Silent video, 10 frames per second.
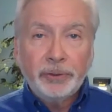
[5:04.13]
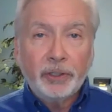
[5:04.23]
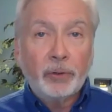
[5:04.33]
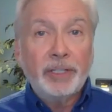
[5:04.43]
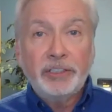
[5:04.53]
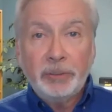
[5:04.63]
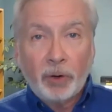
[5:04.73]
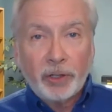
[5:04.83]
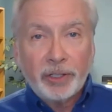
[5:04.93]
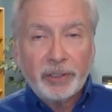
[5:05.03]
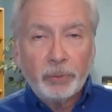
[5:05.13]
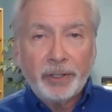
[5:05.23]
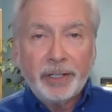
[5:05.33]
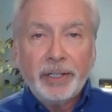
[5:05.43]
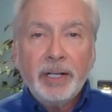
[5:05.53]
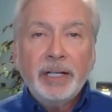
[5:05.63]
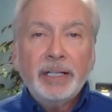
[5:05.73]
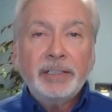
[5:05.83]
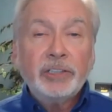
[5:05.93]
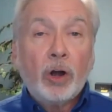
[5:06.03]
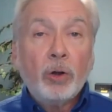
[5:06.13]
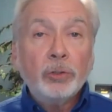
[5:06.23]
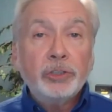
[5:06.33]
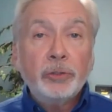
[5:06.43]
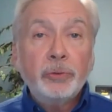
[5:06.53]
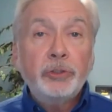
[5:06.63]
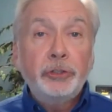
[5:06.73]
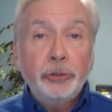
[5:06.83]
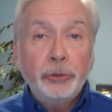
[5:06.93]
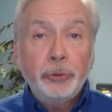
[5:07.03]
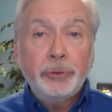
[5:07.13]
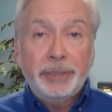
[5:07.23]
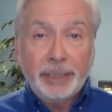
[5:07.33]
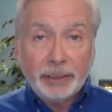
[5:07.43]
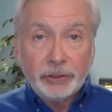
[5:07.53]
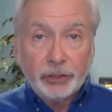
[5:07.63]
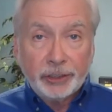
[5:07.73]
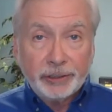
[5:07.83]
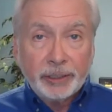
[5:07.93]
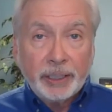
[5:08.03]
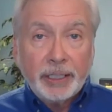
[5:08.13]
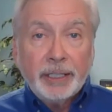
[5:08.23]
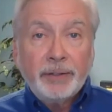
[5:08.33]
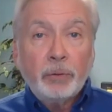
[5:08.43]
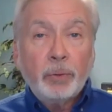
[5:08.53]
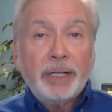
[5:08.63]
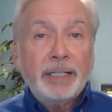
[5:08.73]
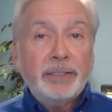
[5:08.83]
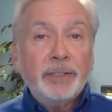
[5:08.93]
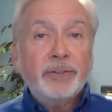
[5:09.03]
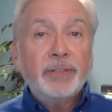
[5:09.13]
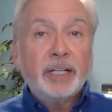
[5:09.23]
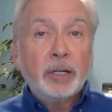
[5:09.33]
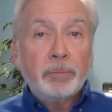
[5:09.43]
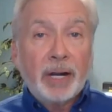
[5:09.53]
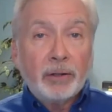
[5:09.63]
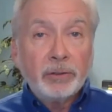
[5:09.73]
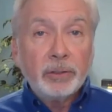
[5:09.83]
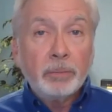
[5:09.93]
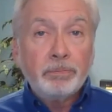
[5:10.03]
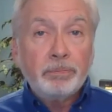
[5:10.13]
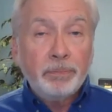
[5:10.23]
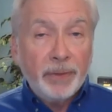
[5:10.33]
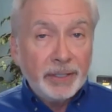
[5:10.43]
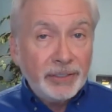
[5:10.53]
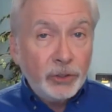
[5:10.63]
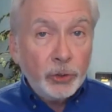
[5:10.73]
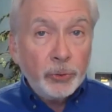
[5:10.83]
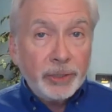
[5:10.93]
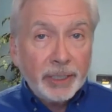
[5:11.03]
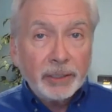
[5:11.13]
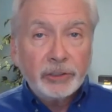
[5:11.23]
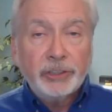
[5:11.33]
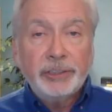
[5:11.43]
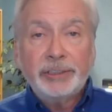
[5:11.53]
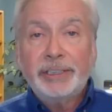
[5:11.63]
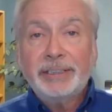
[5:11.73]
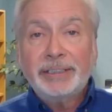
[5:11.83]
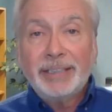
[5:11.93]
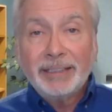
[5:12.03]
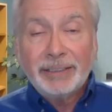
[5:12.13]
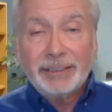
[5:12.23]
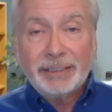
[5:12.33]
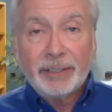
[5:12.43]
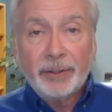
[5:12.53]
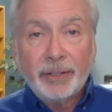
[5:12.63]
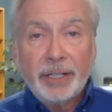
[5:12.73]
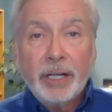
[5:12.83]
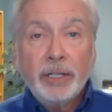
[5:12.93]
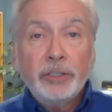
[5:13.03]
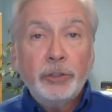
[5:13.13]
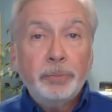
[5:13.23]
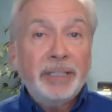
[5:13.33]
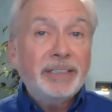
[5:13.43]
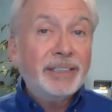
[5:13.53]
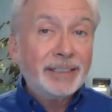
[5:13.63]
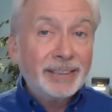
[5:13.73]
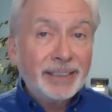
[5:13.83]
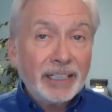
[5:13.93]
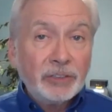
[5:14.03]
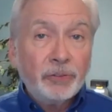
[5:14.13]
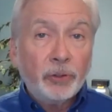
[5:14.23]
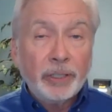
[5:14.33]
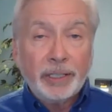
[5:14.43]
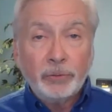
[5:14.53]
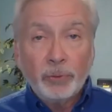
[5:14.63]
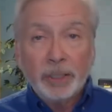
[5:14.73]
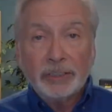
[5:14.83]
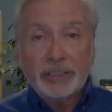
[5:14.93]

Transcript: the crazy market that we're in, is also due diligence that we need to think about the, the due diligence that's necessary to be successful in real